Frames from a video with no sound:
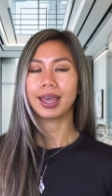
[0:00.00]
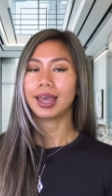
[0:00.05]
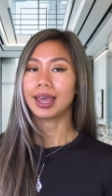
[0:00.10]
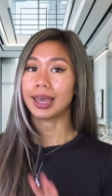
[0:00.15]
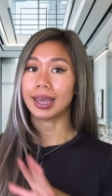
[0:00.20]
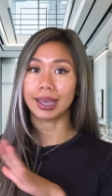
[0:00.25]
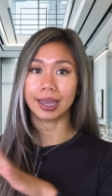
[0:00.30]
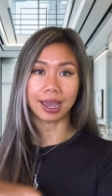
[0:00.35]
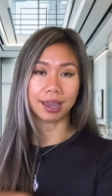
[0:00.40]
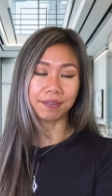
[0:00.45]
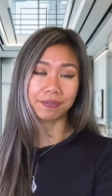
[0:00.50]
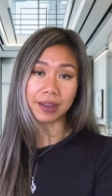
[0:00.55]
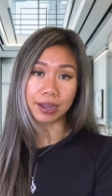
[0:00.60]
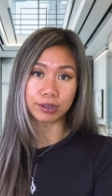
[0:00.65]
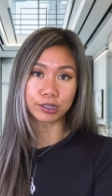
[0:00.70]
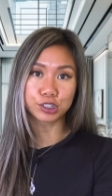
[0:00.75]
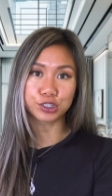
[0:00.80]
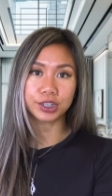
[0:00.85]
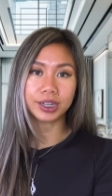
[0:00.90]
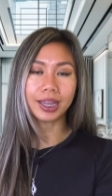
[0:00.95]
AI
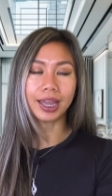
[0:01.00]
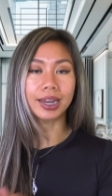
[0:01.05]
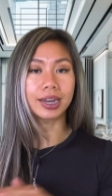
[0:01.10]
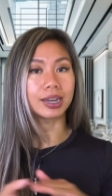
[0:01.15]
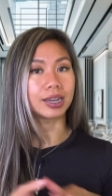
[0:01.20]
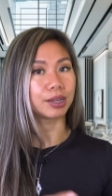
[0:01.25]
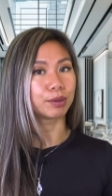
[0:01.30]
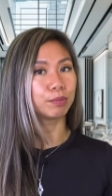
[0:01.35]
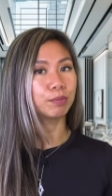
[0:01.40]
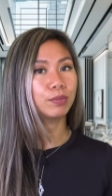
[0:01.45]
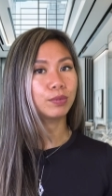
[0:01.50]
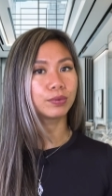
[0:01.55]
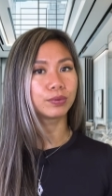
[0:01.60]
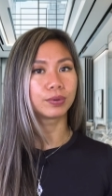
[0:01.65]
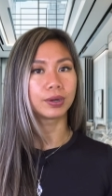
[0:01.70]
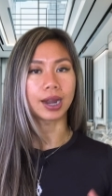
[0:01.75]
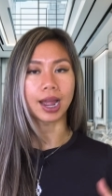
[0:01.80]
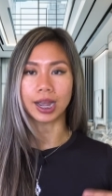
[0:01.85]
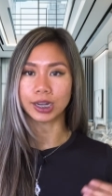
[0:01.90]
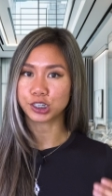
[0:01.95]
Foundry and NIM were
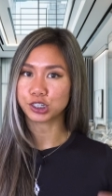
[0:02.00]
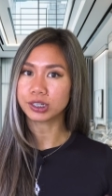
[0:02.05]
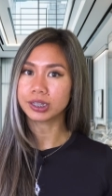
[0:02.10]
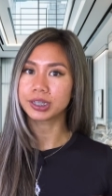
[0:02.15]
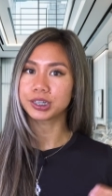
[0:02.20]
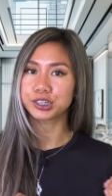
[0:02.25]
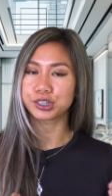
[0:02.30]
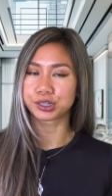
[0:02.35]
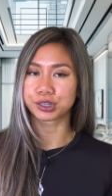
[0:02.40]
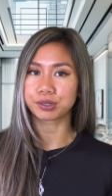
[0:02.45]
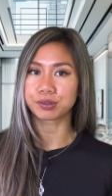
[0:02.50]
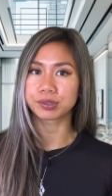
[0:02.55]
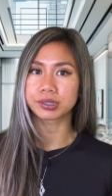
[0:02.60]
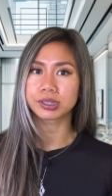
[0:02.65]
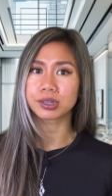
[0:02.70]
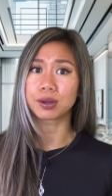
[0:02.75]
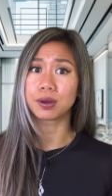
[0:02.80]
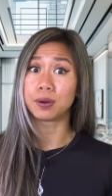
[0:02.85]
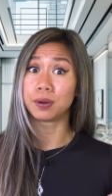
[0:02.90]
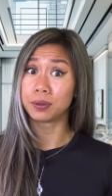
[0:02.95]
actually introduced
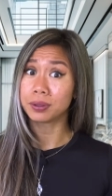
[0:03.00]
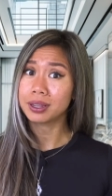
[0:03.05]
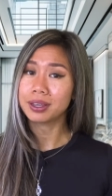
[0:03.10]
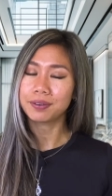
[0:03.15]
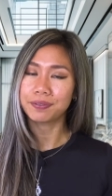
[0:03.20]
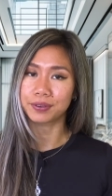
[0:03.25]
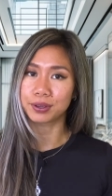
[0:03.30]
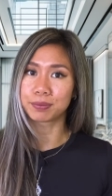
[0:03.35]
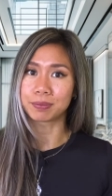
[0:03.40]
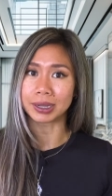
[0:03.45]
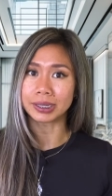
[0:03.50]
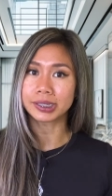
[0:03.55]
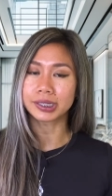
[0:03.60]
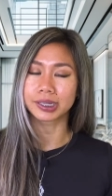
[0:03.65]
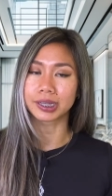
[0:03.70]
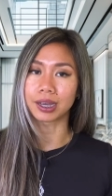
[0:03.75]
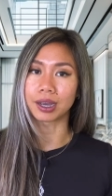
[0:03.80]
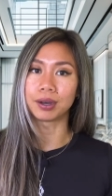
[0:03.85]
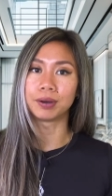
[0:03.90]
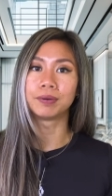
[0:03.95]
only a few months
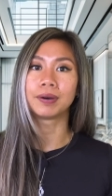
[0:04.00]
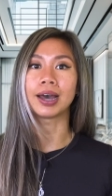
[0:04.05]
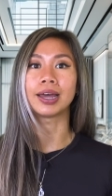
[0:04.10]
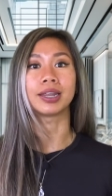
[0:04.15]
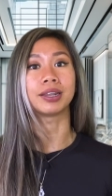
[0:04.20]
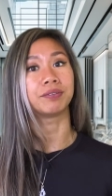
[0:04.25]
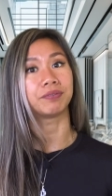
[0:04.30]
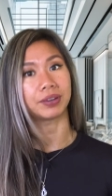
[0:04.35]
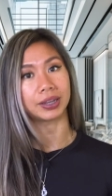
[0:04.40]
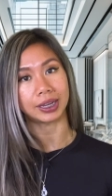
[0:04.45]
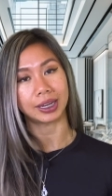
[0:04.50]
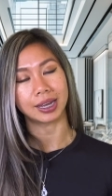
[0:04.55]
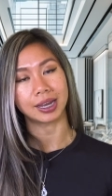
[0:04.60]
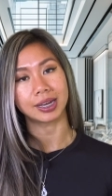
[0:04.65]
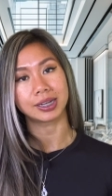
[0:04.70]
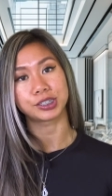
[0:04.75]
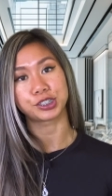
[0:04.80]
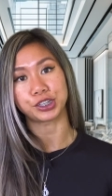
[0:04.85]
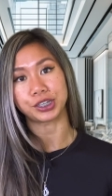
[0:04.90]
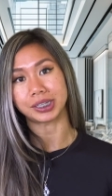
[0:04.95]
ago at NVIDIA
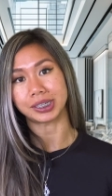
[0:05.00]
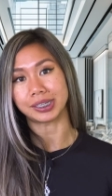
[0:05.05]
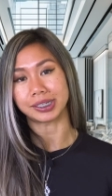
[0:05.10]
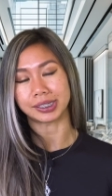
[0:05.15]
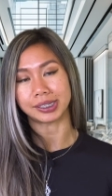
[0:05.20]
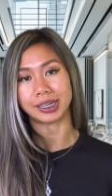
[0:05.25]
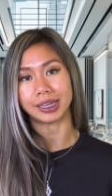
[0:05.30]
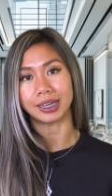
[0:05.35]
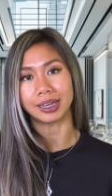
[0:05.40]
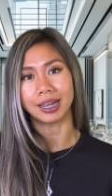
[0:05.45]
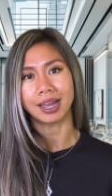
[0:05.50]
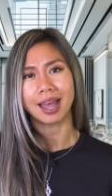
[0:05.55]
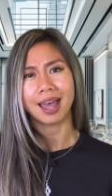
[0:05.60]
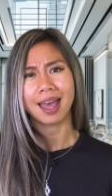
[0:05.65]
GTC,